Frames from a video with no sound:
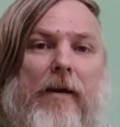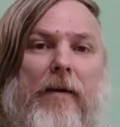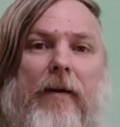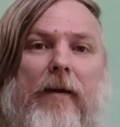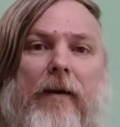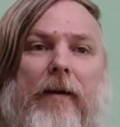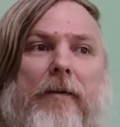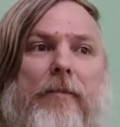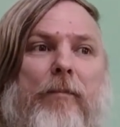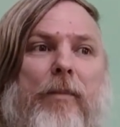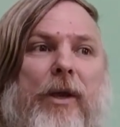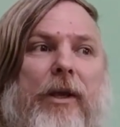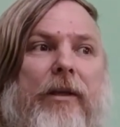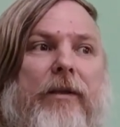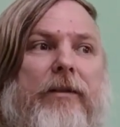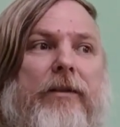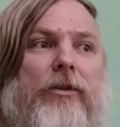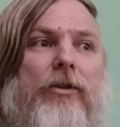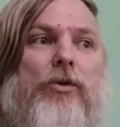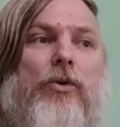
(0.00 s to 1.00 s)
It
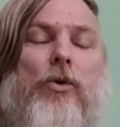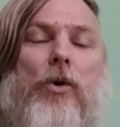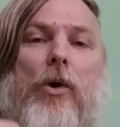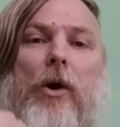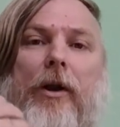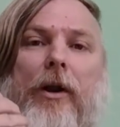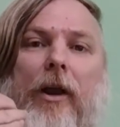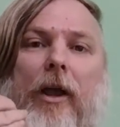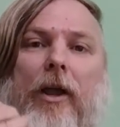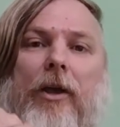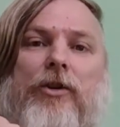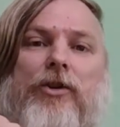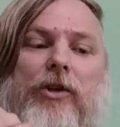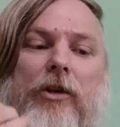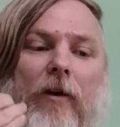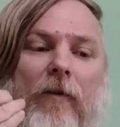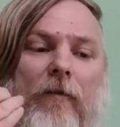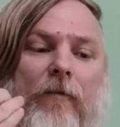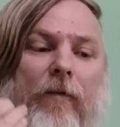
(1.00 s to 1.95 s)
means to arrange in a